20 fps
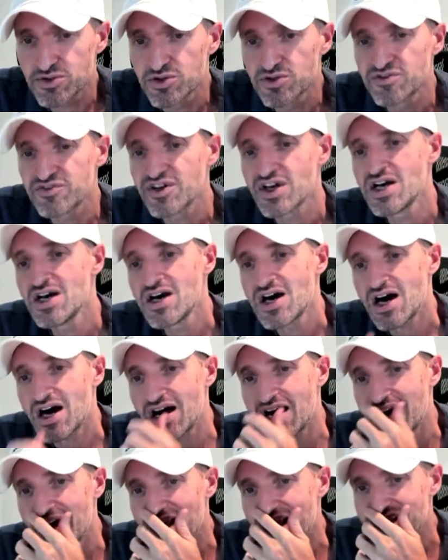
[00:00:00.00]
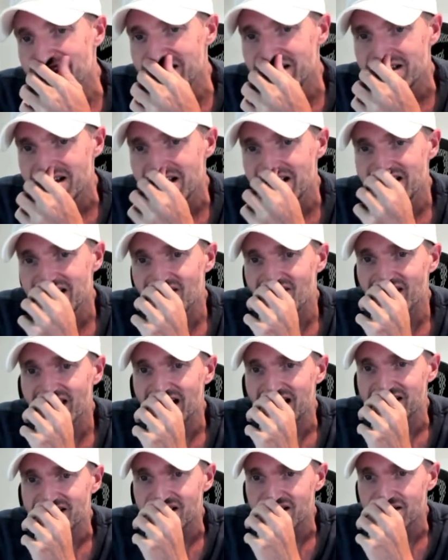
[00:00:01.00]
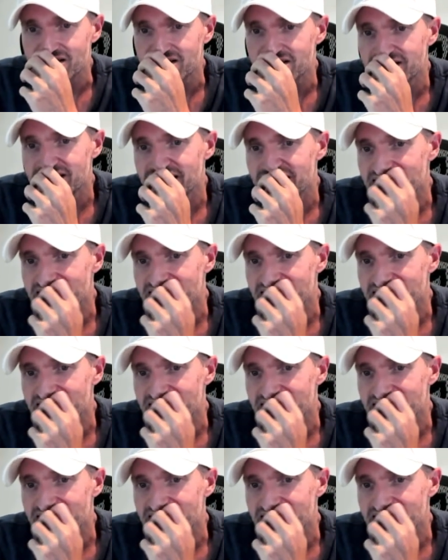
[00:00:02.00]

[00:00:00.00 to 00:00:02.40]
move. Uh, NET never got the